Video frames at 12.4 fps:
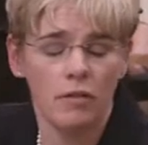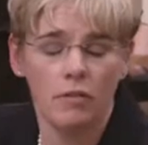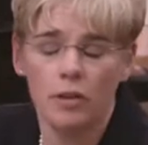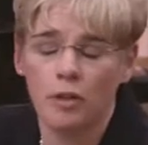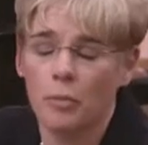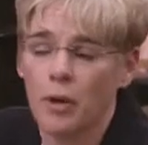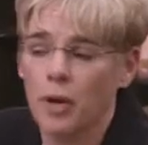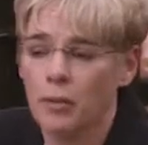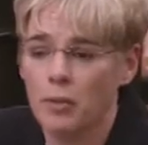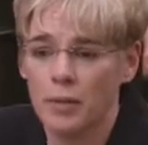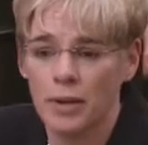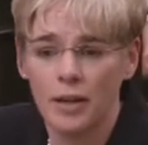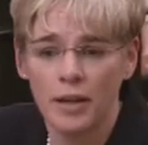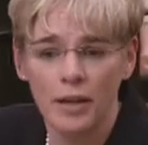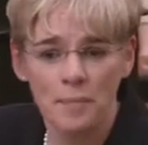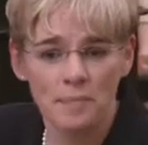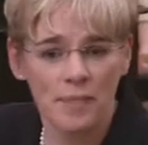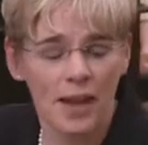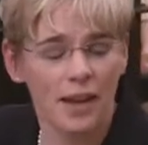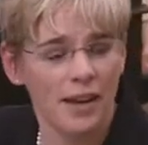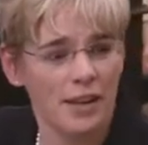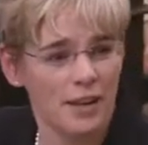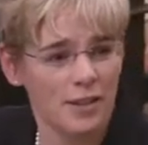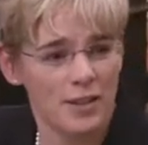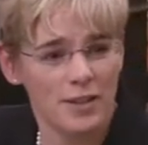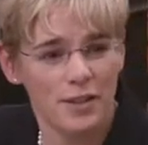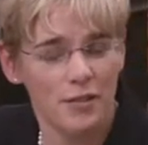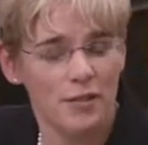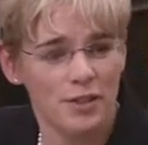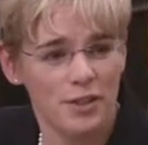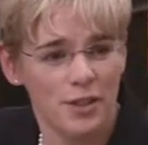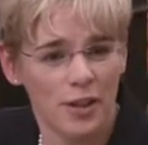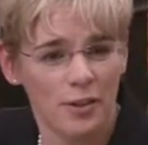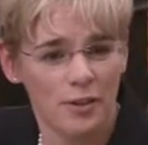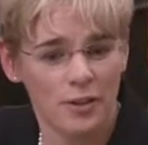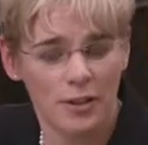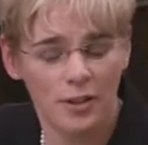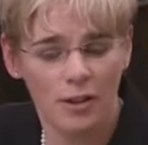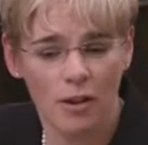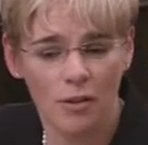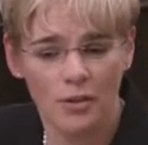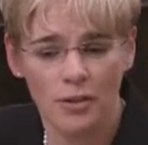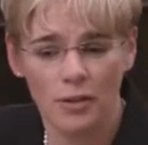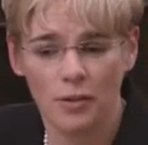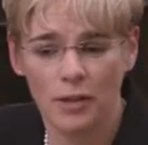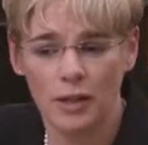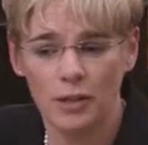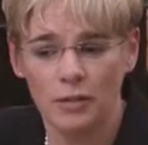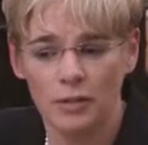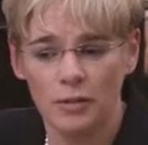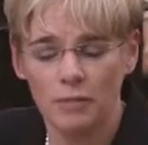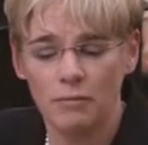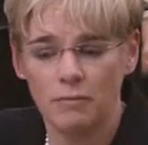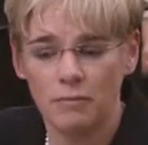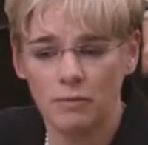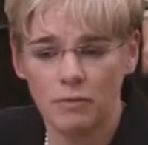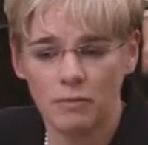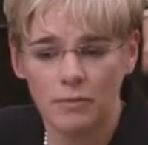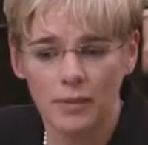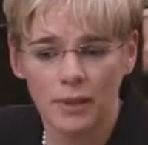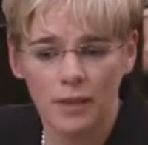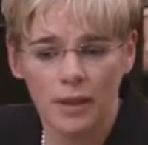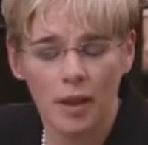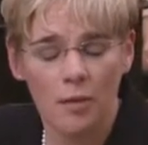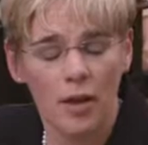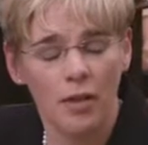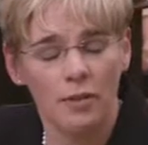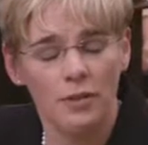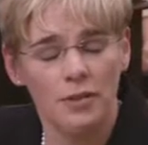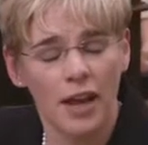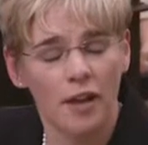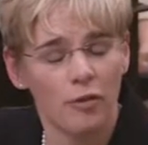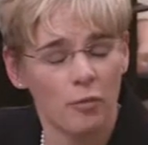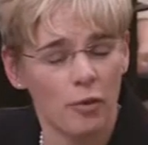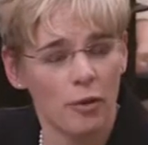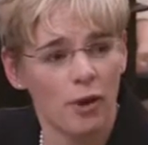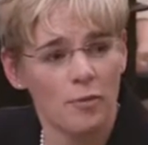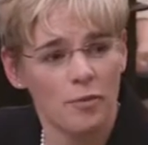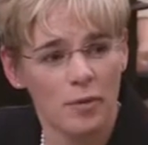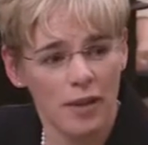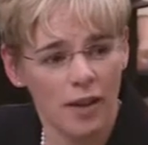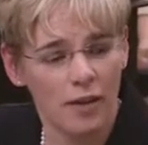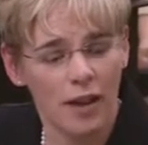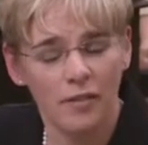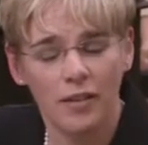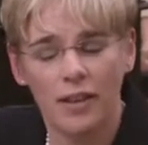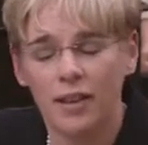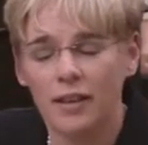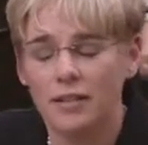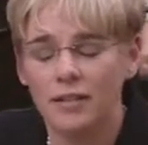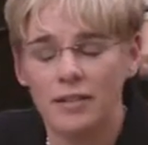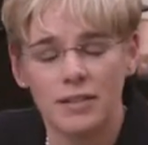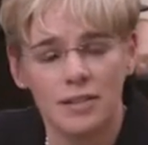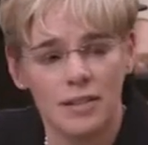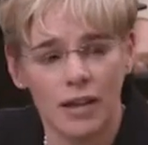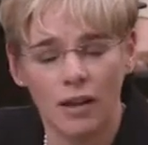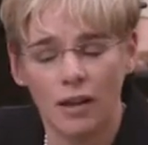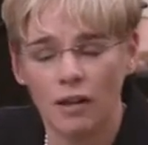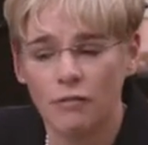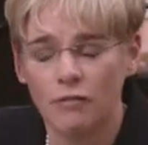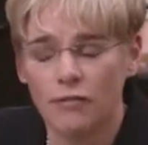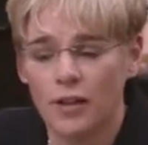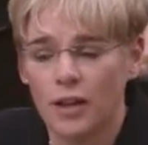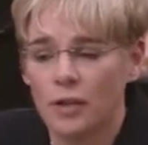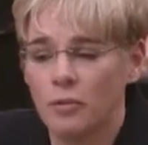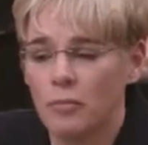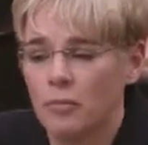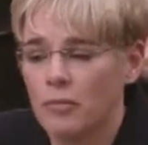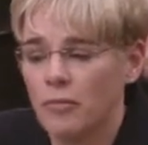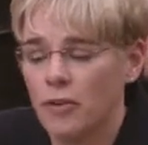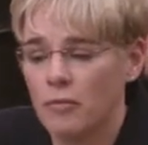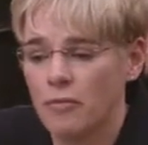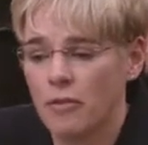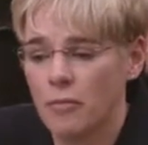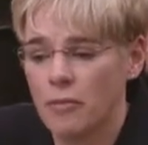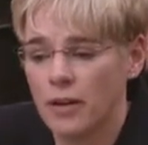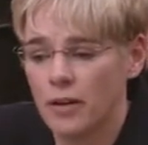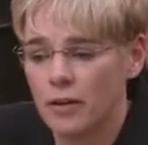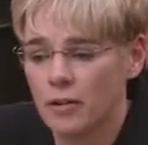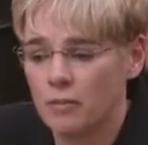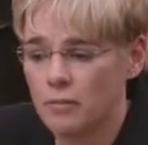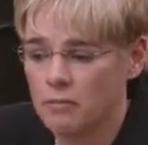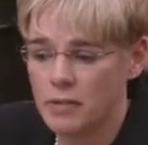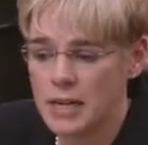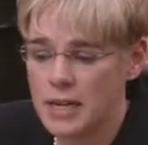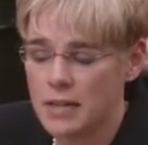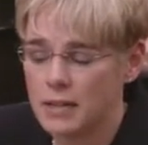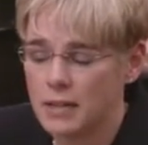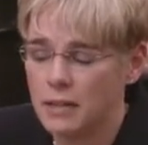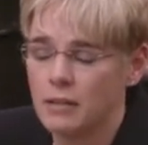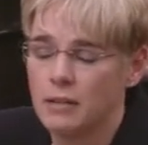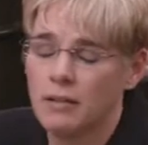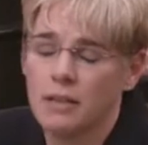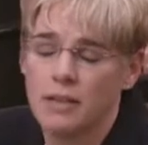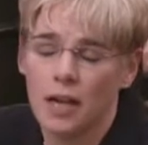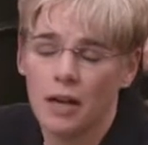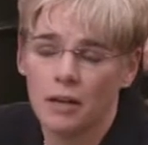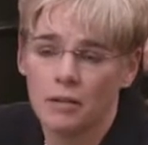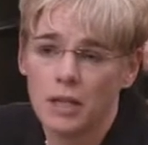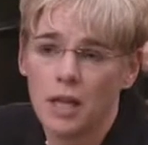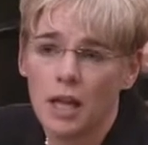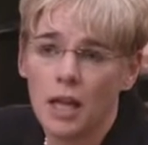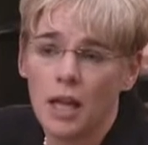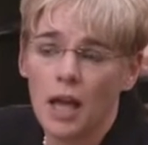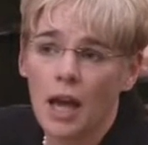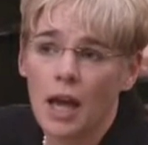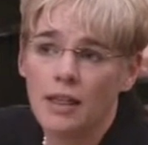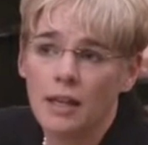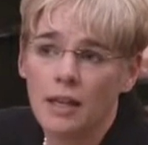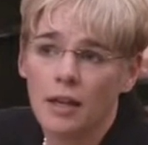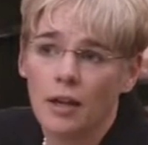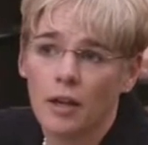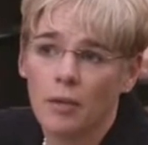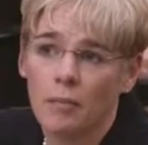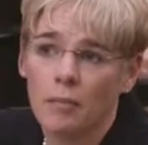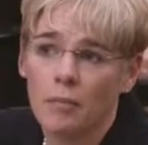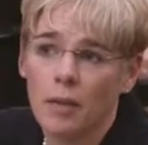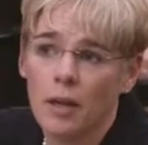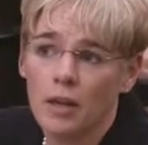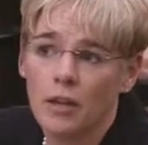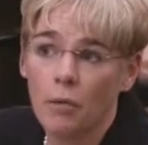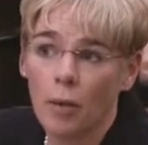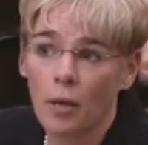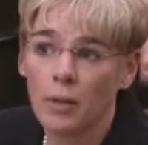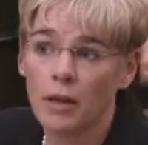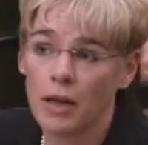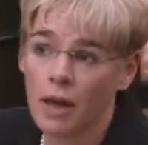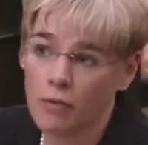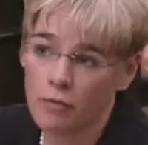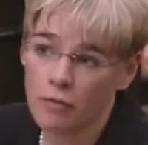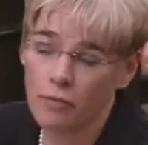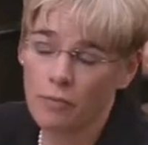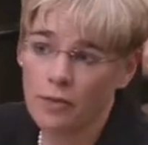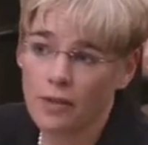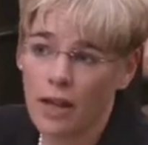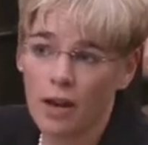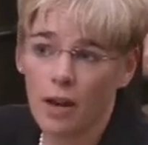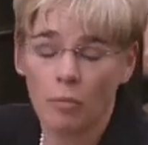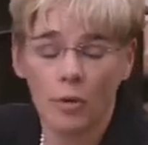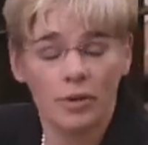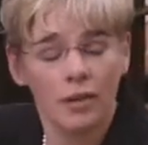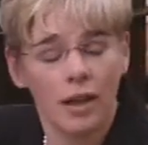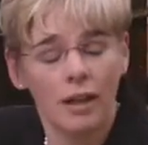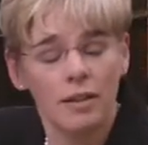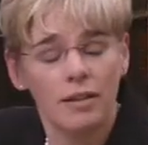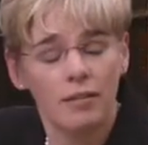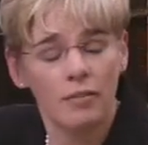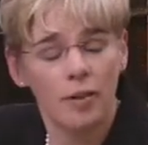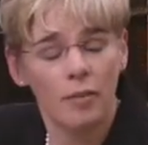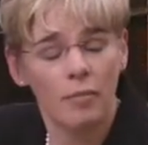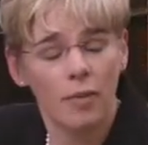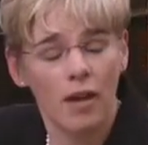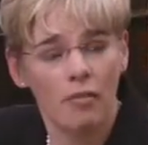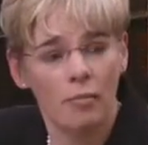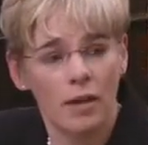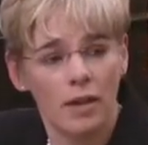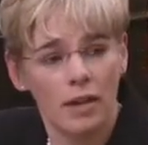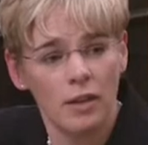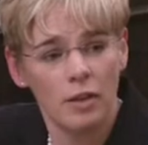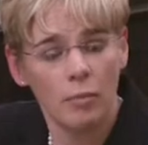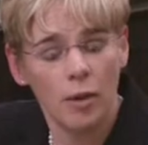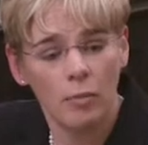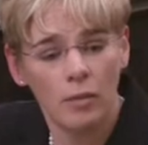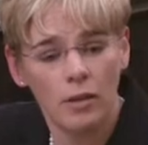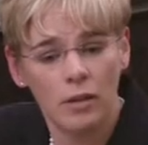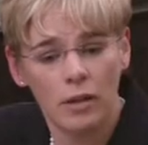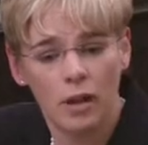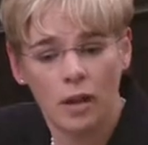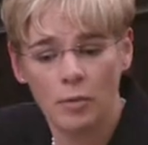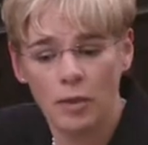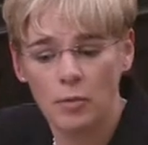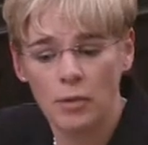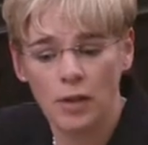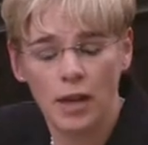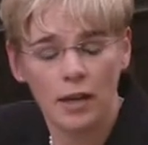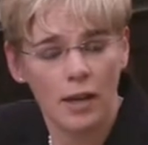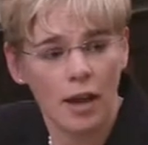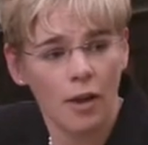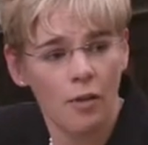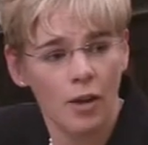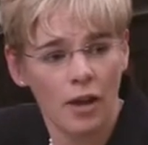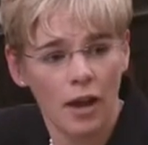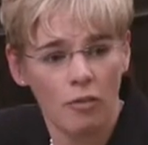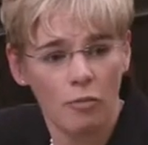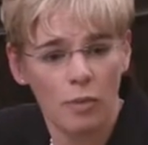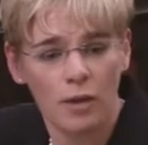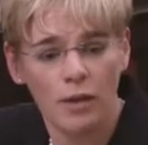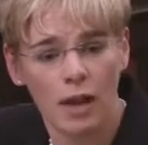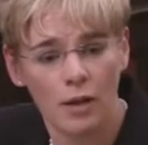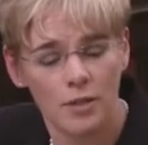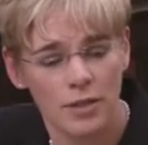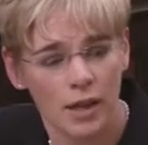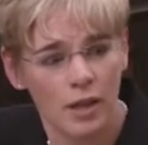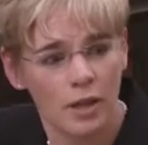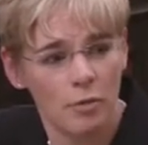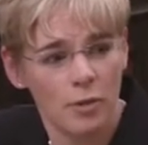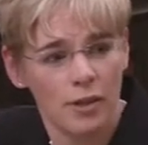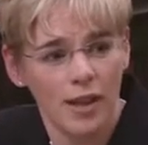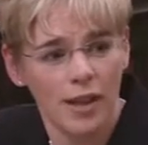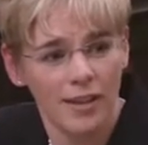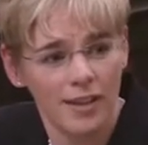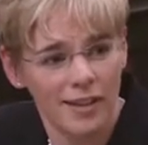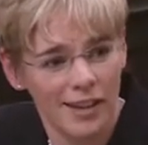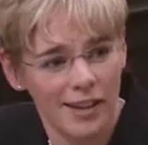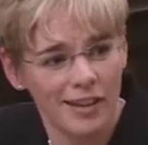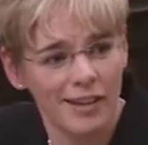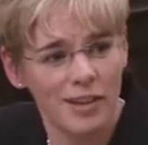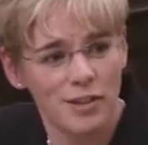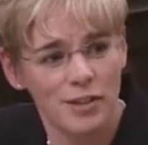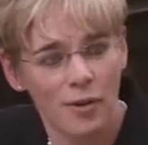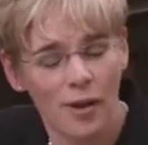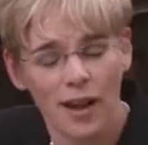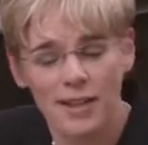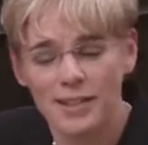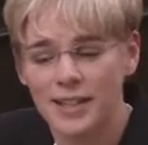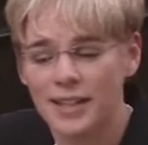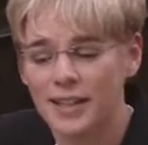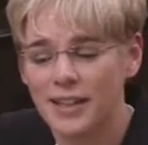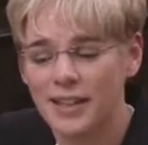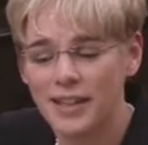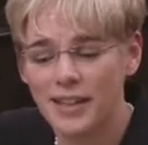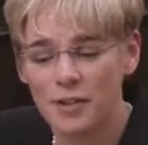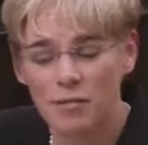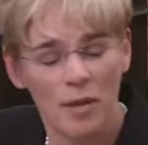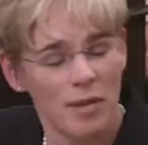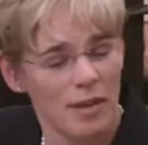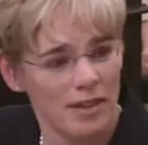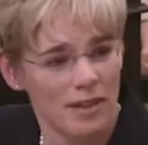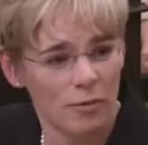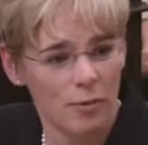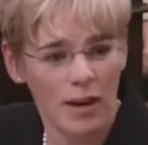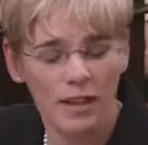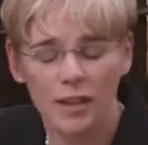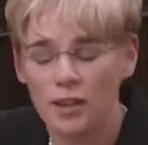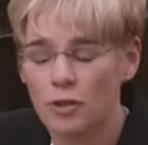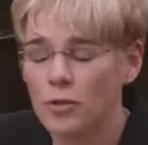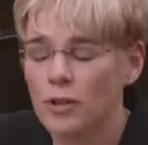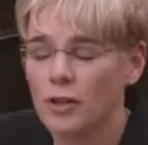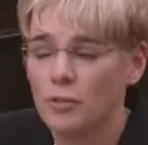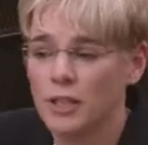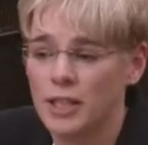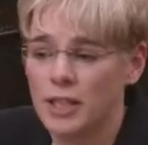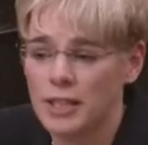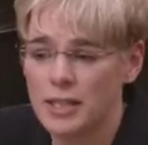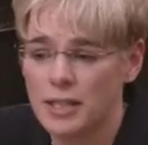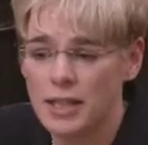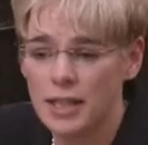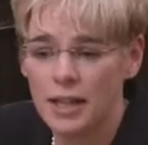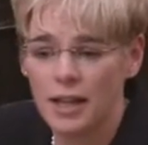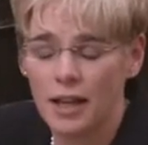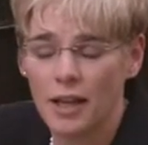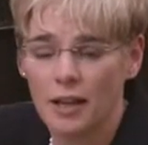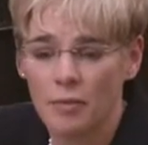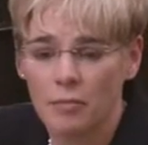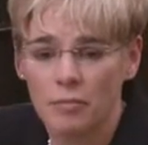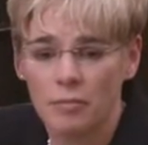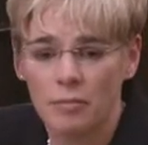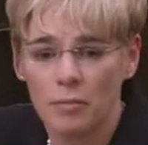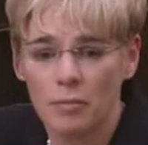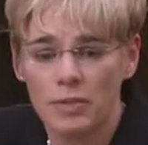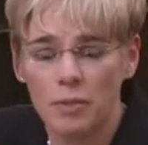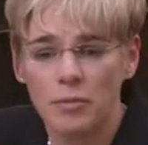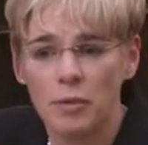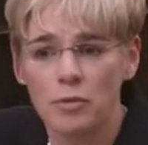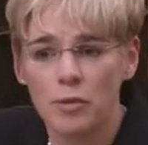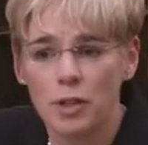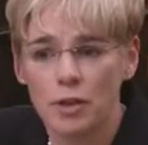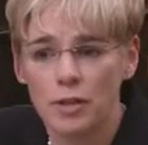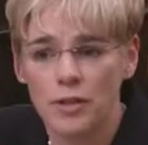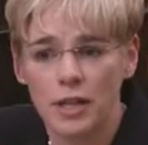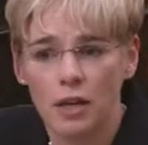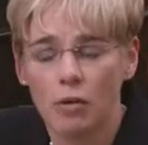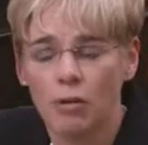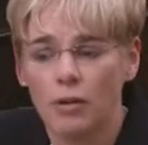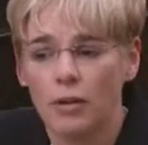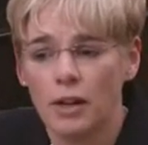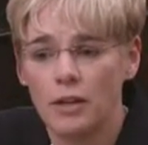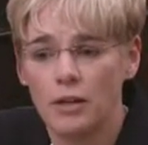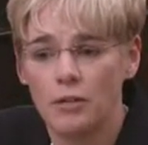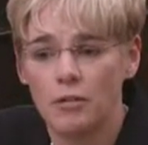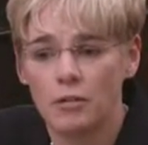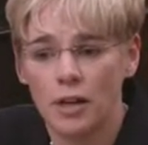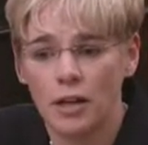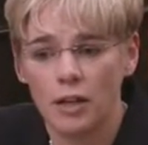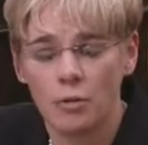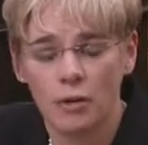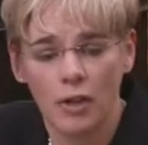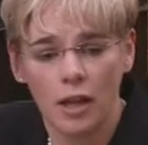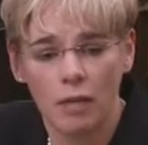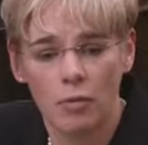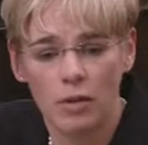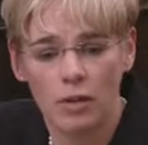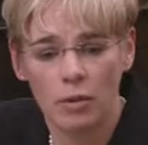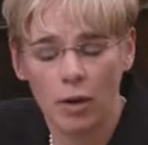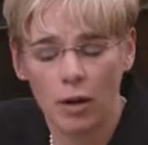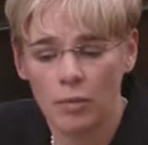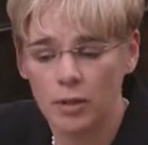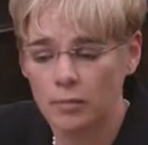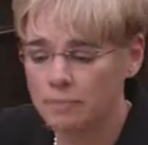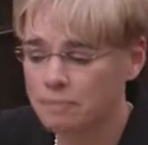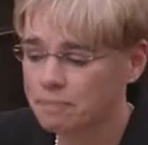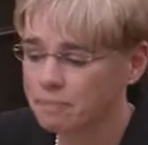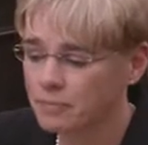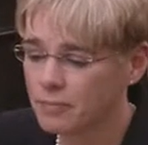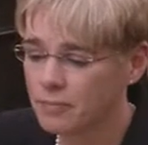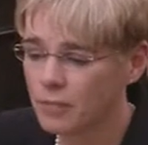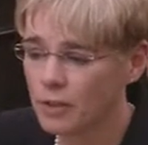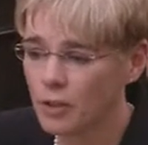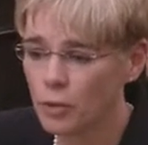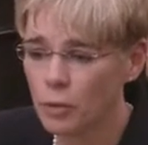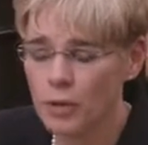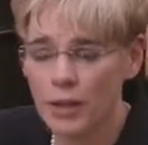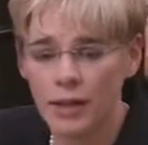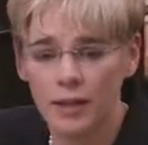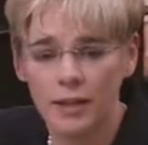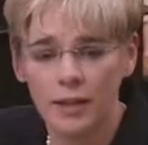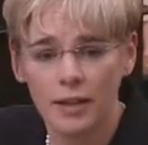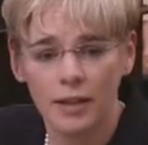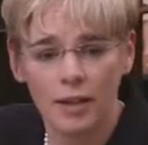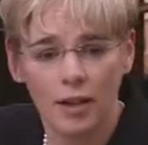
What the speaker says: the overall department, but that in and of itself is a challenge to also include other staff and programs without having that take off from their needs and desires. I think the department, and I've sat on both sides, I've been in the department communicating out, and I've been outside communicating in, and so I see it maybe in a way that you would, which is sometimes when you're a stakeholder and you try to communicate with the department, you will get